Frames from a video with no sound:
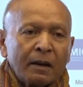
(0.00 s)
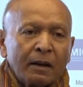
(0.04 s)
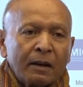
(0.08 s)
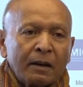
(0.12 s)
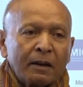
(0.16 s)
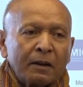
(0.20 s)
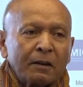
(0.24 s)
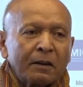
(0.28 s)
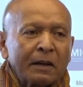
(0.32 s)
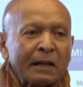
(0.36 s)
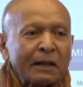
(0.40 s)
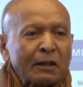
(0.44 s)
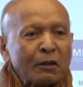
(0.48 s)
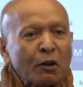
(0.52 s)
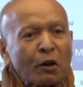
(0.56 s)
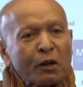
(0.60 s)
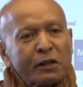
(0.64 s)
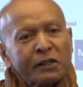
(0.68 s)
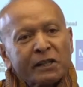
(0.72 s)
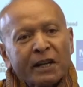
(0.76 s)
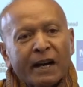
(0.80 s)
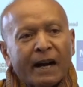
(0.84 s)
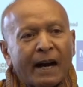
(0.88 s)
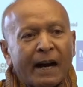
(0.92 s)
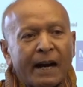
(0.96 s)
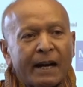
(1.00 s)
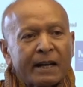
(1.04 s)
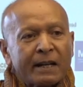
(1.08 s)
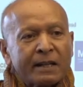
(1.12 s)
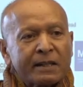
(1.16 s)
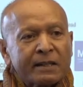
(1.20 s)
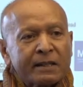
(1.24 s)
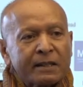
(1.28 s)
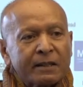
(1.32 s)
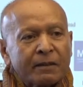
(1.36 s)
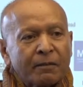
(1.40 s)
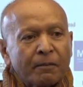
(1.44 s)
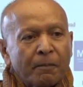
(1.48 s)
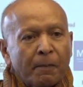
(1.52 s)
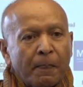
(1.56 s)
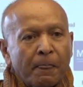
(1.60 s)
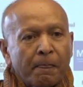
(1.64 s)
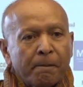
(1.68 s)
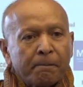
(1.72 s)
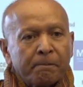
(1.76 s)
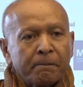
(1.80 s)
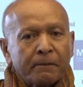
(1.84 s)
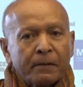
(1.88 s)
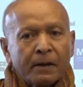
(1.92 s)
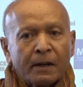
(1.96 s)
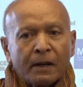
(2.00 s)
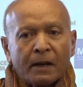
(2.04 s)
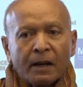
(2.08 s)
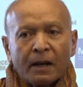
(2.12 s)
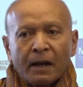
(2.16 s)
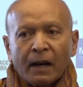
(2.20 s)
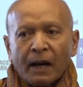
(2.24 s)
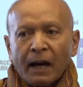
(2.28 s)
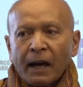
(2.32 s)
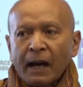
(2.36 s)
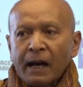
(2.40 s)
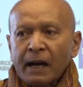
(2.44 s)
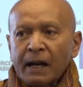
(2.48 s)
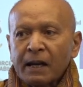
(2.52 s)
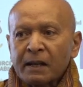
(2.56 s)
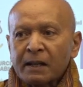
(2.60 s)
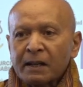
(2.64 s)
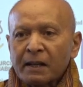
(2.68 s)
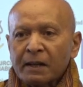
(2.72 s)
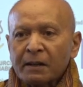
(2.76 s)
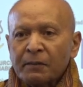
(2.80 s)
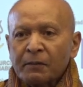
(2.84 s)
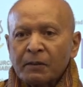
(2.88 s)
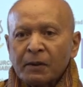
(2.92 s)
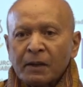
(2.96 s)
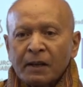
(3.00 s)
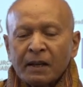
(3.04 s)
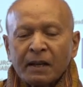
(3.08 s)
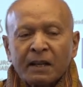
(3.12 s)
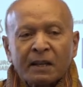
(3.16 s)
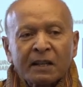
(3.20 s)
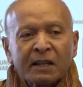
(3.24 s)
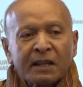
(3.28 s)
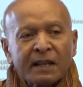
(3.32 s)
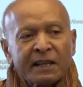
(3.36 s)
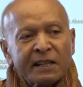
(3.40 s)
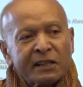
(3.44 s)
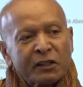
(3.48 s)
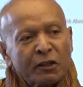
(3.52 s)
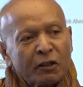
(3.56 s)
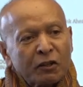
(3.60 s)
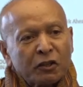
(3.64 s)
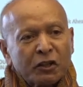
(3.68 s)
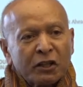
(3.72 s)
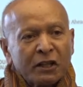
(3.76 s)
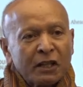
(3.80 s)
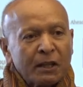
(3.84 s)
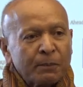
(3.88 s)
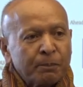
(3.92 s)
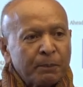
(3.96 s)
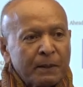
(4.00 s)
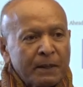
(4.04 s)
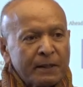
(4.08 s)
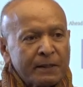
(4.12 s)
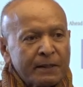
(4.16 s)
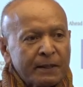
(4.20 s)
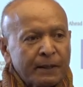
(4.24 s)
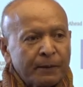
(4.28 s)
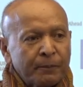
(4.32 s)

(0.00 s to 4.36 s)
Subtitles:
You can close your eyes and increase your GDP.